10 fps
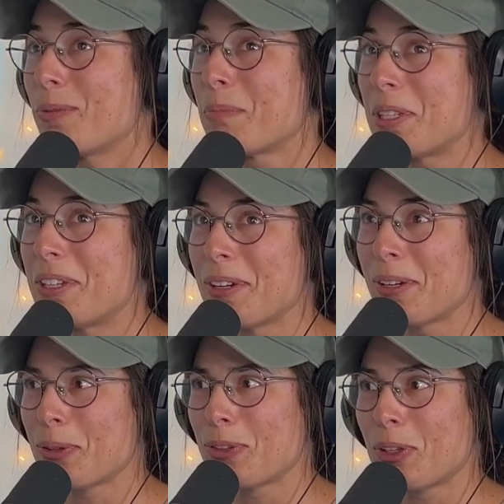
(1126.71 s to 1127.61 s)

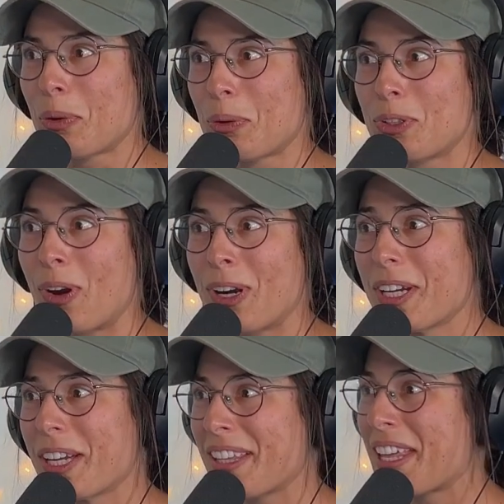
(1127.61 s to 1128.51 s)
material's a little
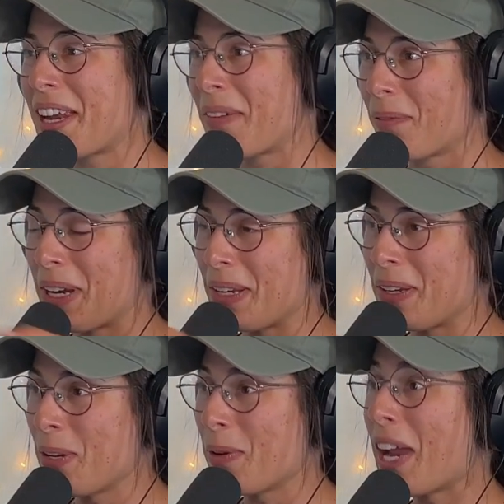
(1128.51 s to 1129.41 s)
dark, and then
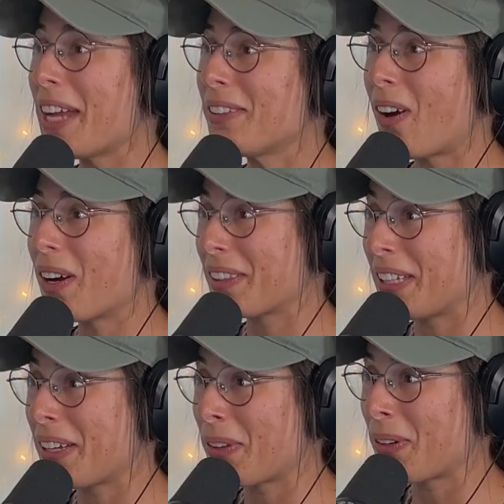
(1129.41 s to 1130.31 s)
when you and I talked
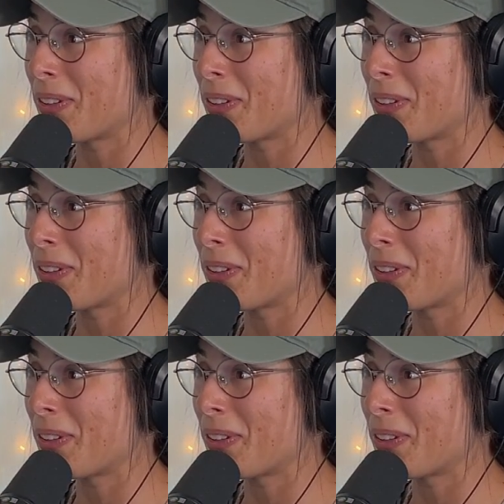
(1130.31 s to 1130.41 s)
the other